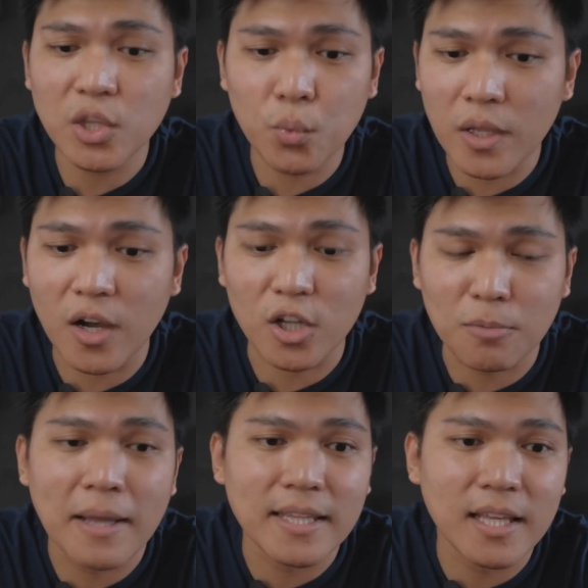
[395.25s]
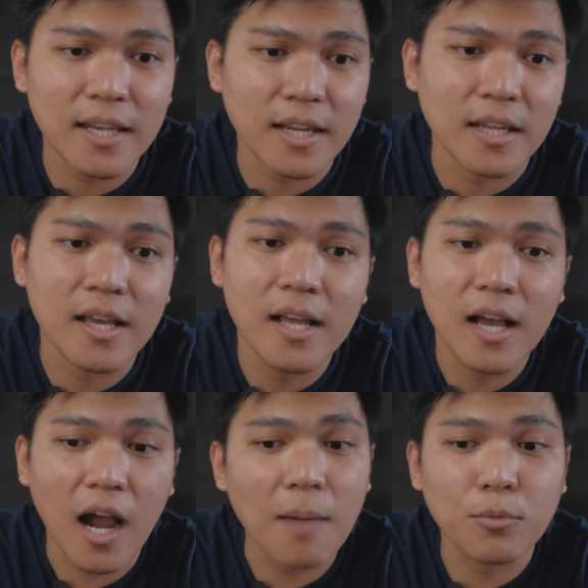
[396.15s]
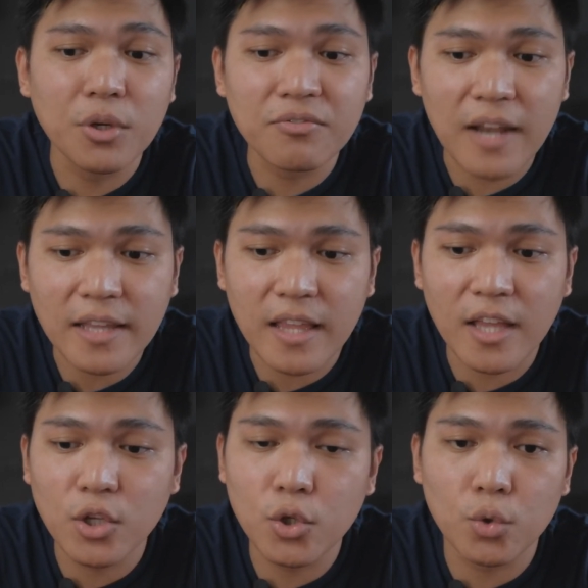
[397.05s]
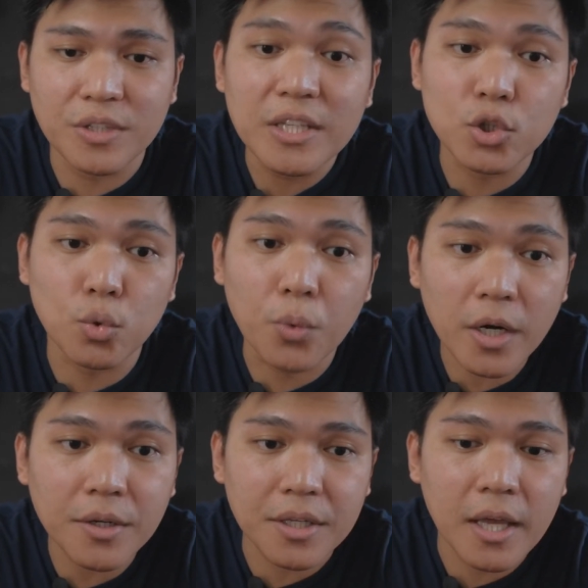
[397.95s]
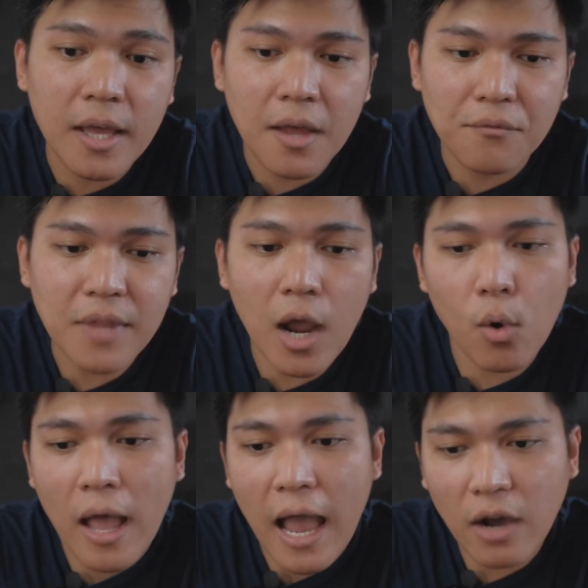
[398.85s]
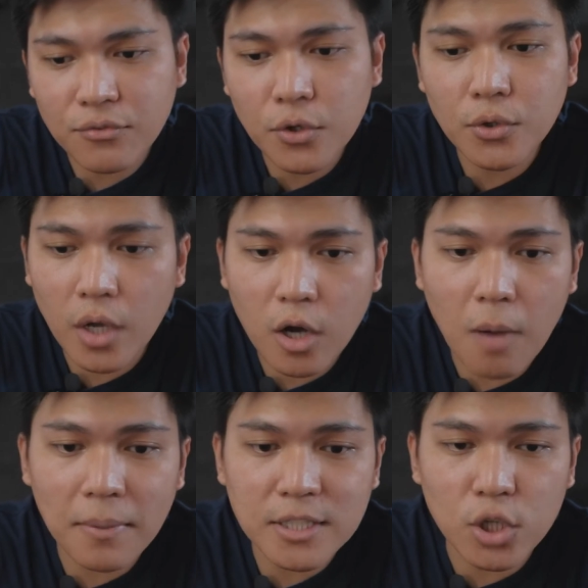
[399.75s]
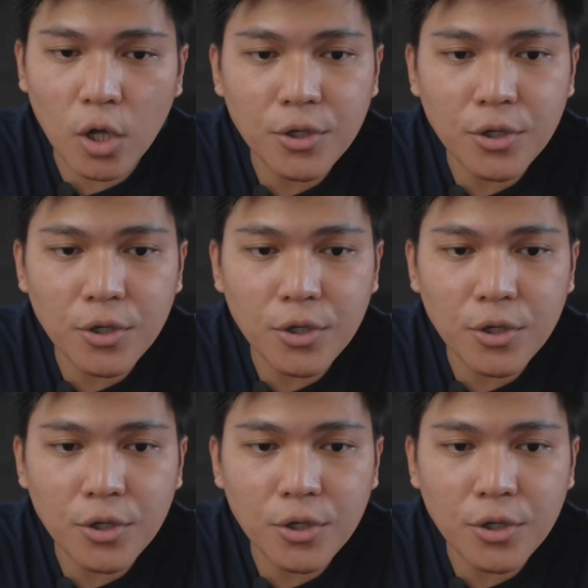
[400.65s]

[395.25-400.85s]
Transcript: It will automatically um, reflect and you don't need to worry now, after you accomplish all